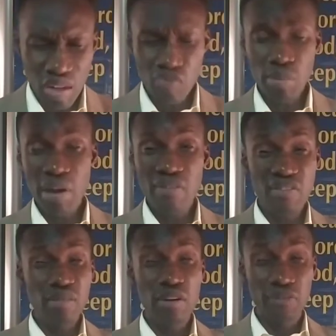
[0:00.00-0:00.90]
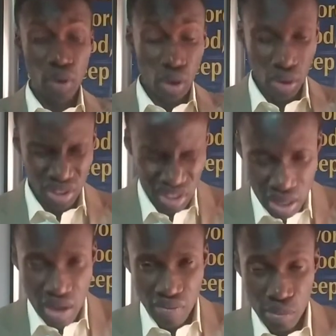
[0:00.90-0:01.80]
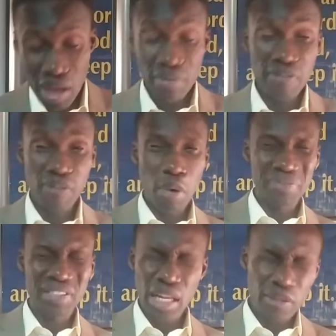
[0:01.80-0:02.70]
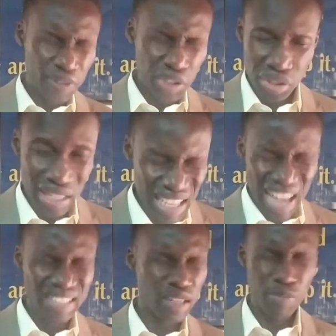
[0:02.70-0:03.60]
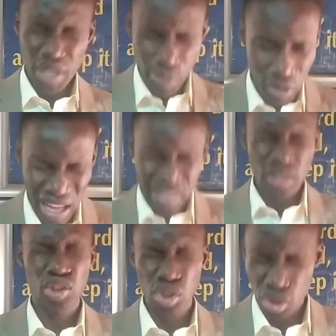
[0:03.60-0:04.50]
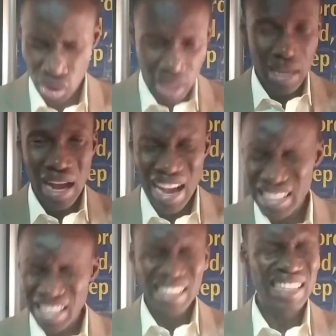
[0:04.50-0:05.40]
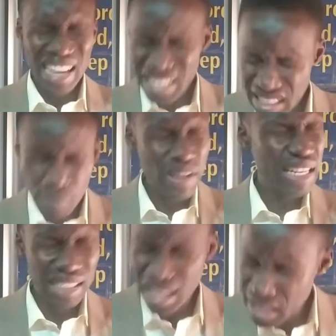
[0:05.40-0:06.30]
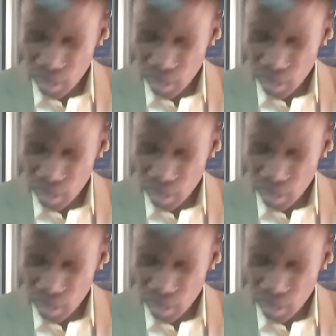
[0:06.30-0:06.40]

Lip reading: from every form of lust, from every form of selfishness as a people, as a church, as leaders, as ministers